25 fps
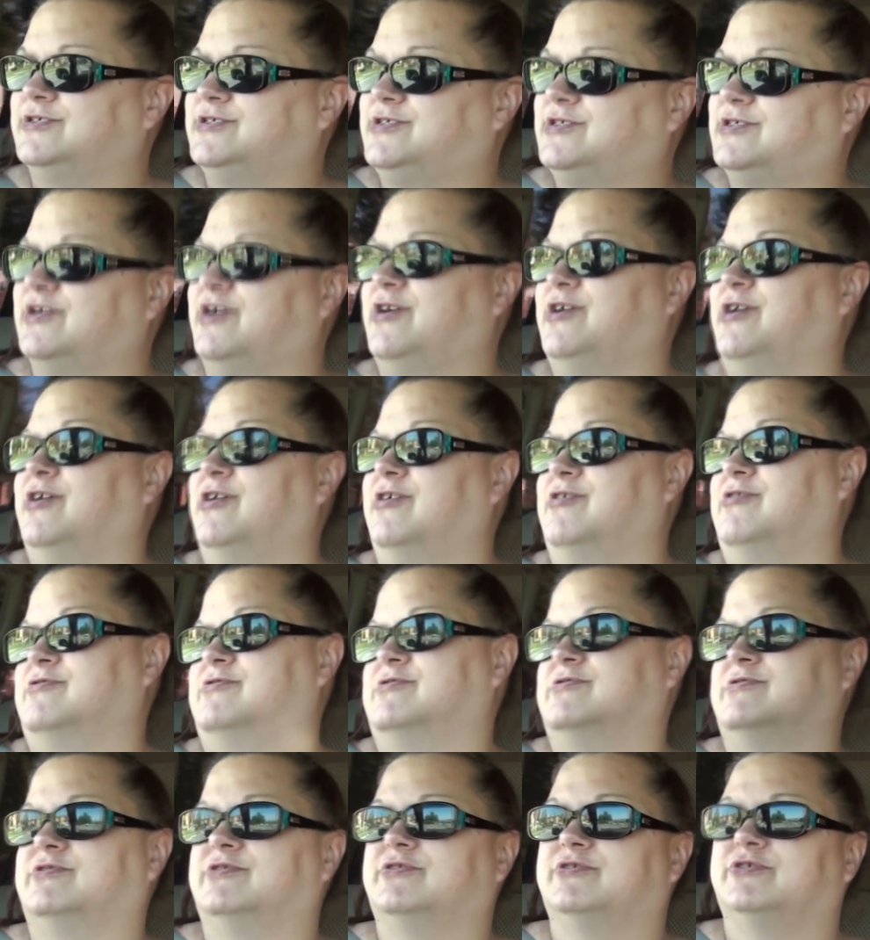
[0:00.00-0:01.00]

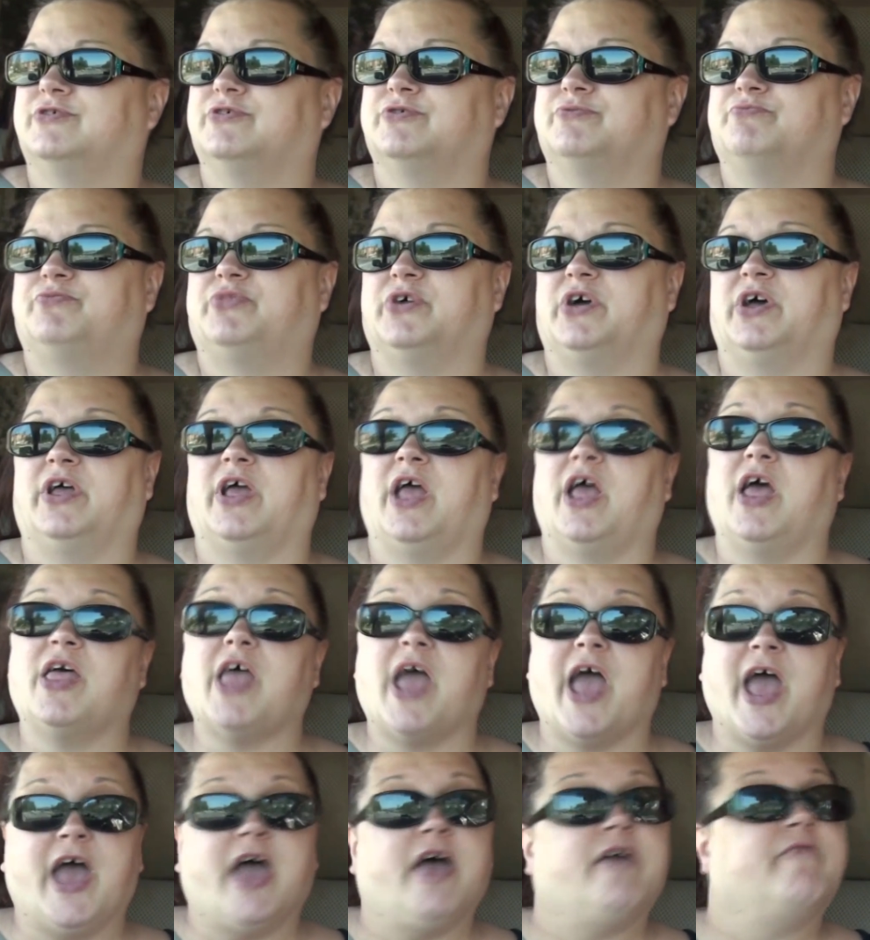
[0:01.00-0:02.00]
So, but
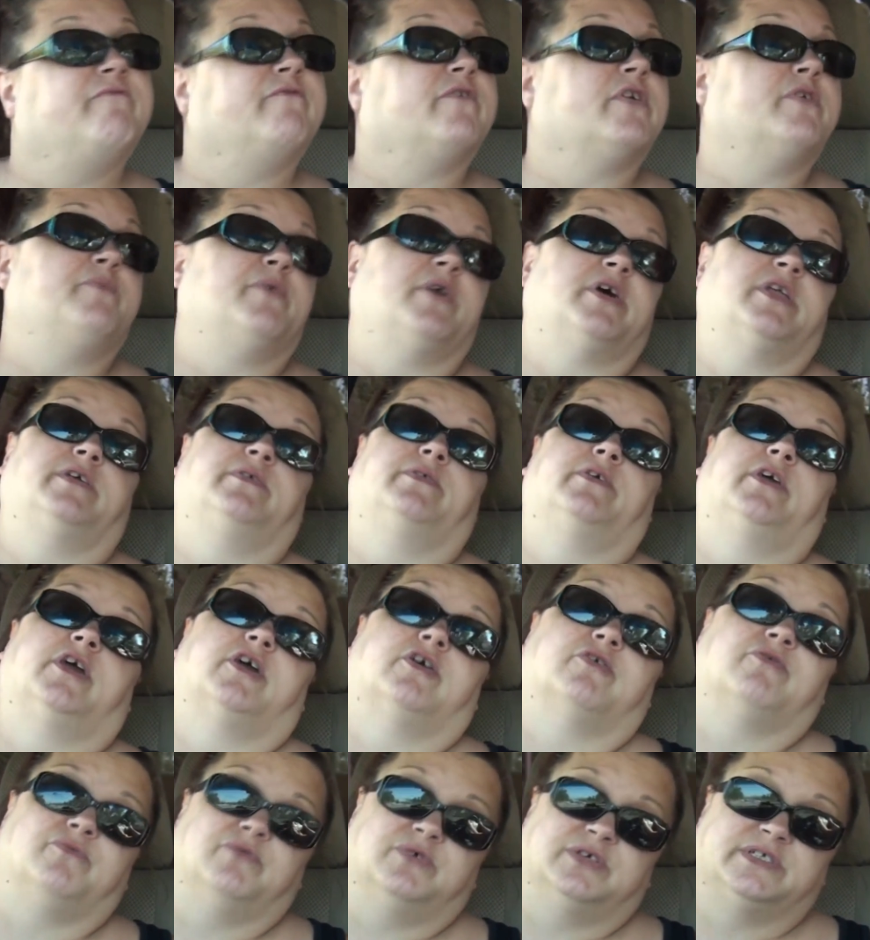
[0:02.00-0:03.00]
everybody
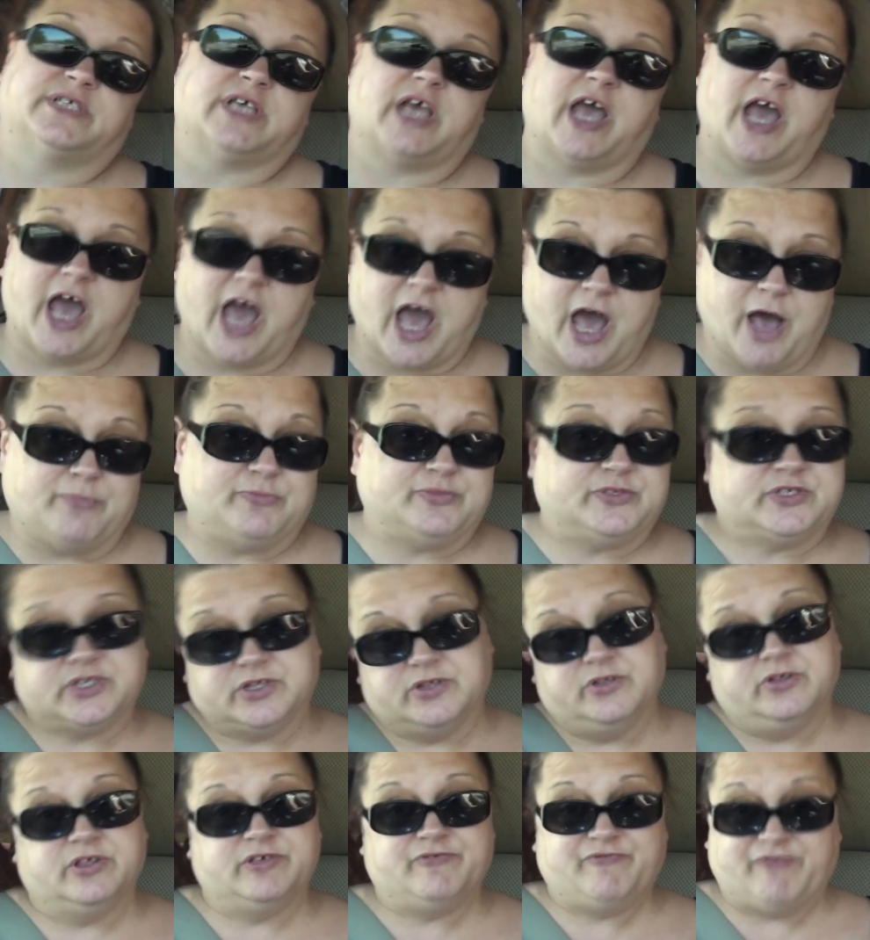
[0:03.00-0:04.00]
there was
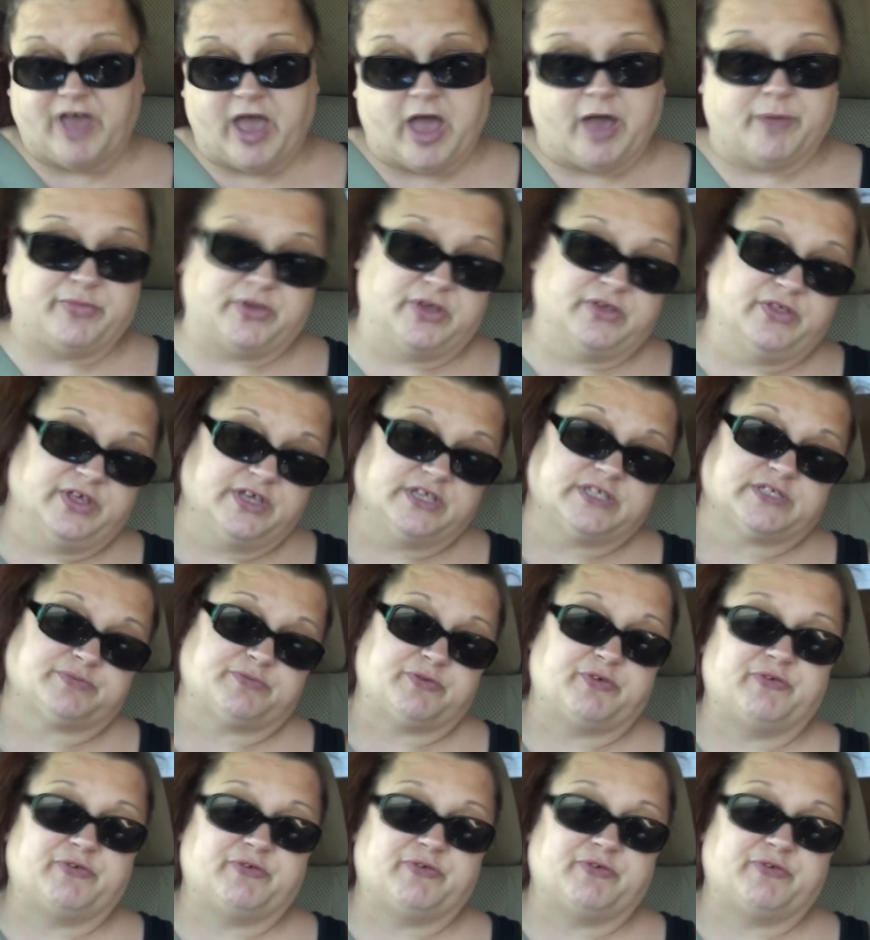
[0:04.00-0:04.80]
absolutely fabulous.